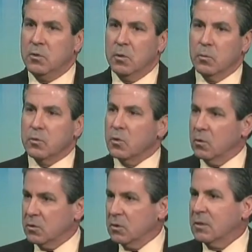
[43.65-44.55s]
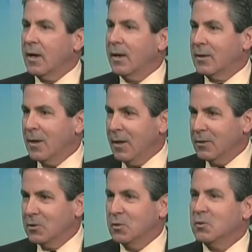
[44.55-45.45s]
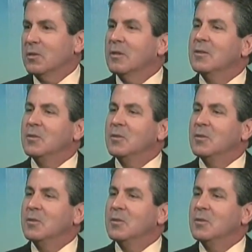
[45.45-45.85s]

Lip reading: General surgeons and gynecologists